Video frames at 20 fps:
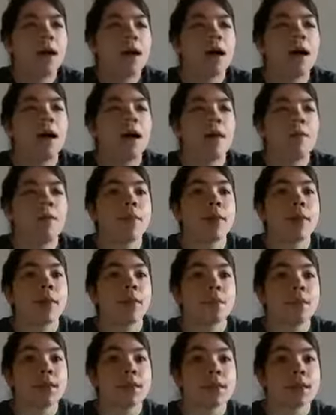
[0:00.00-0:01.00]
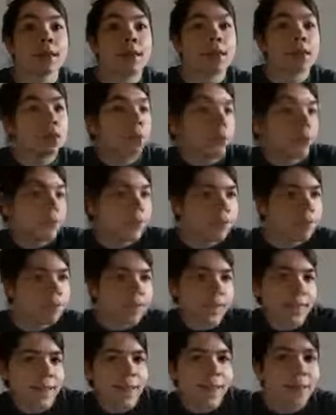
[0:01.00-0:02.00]
And that'll really loosen
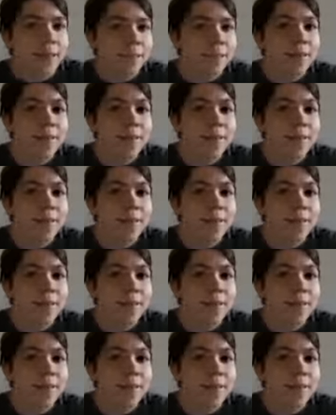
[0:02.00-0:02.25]
everything up,